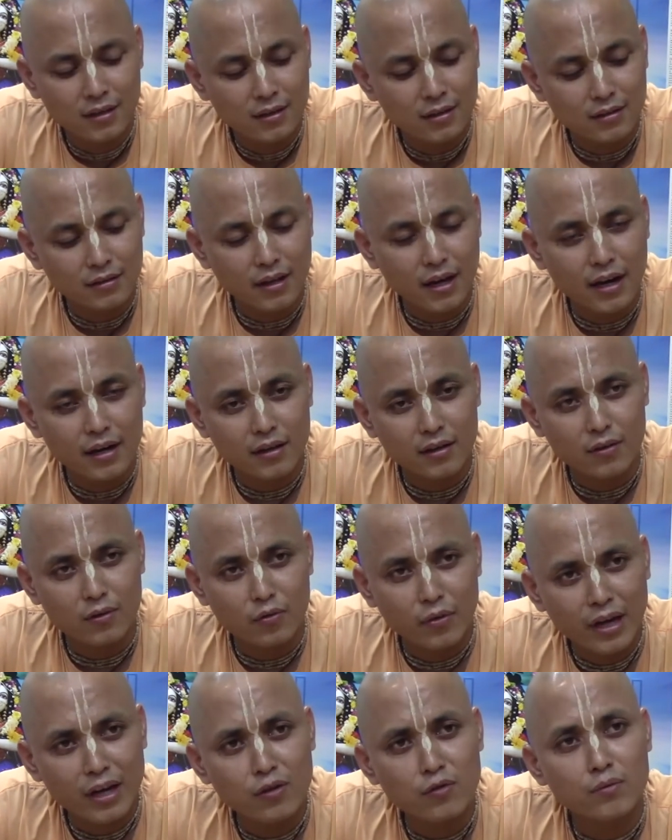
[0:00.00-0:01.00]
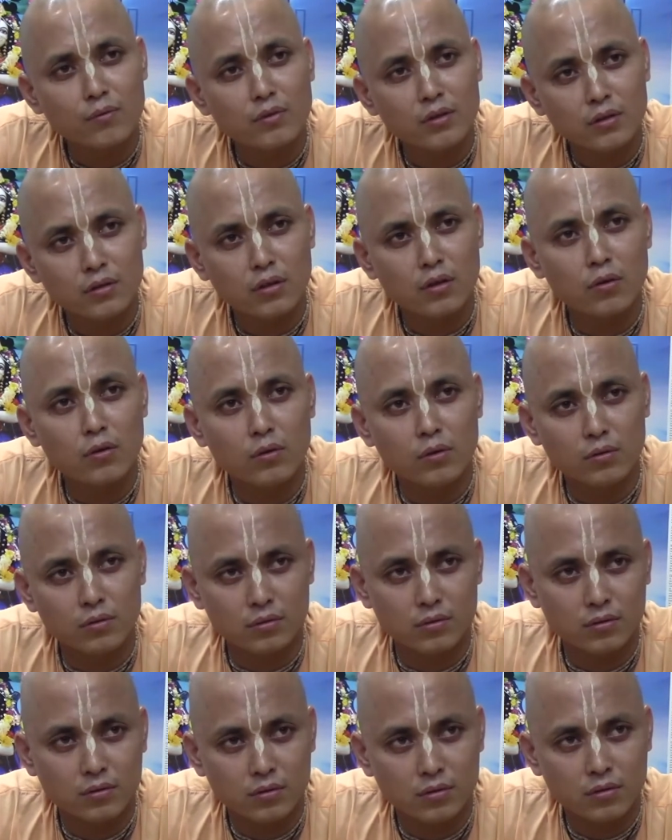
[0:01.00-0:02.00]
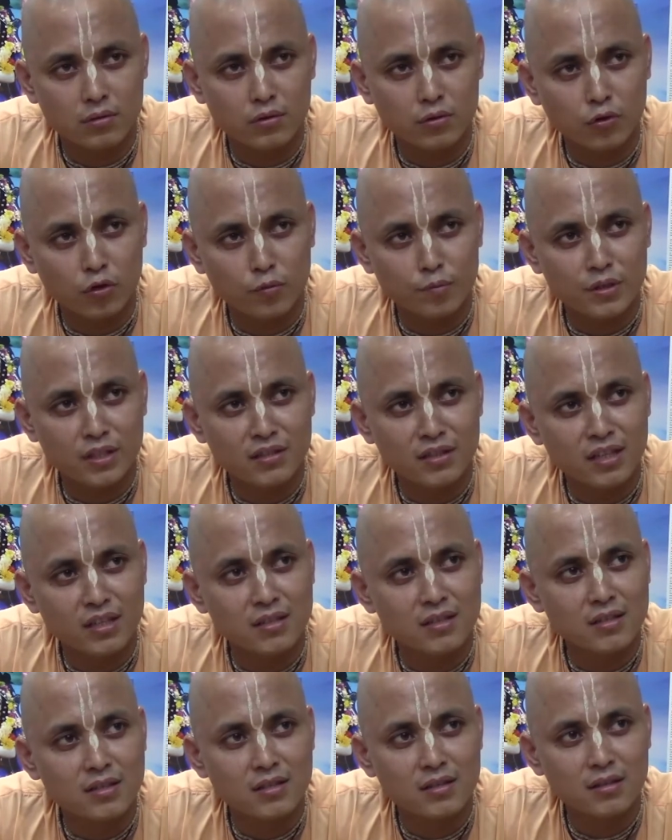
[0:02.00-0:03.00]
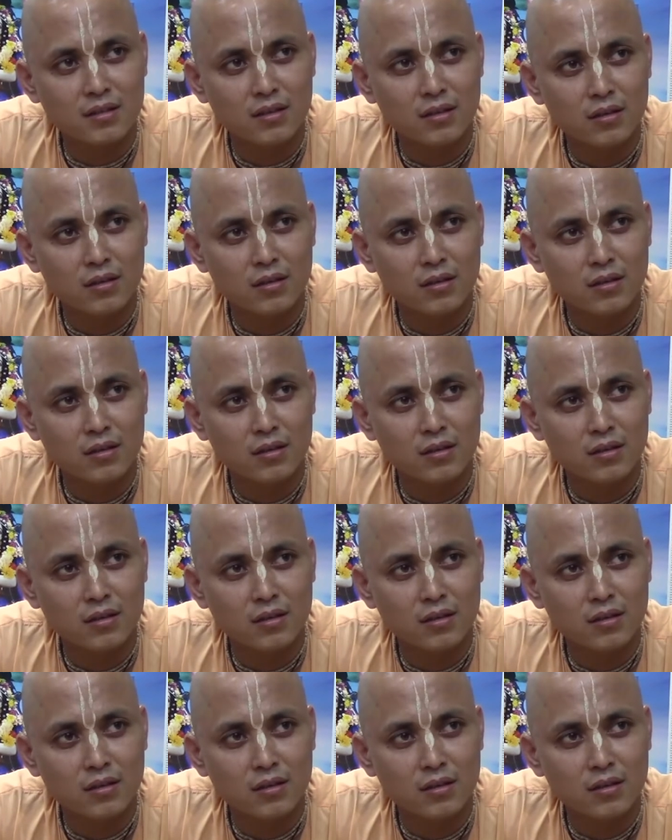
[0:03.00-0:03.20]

That when your business